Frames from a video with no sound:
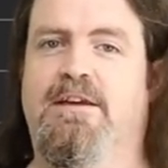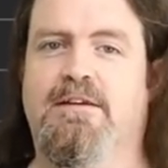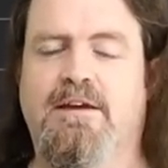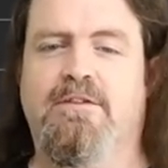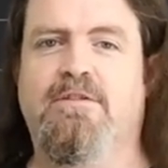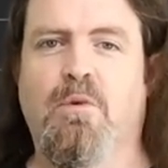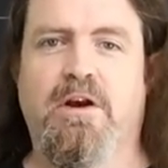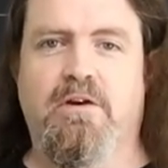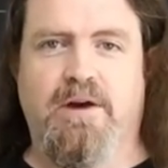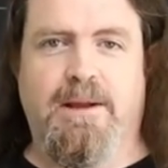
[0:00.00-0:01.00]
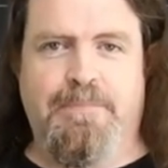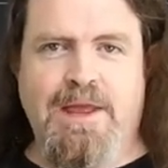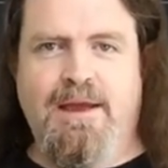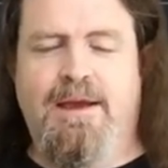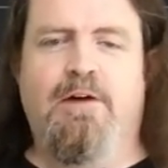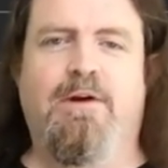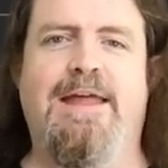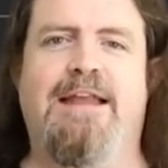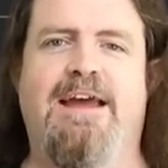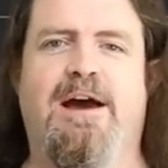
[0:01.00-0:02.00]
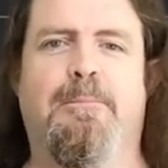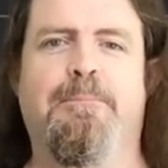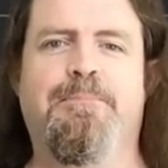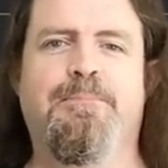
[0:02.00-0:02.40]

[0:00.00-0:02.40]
in case you're wondering. Write that down.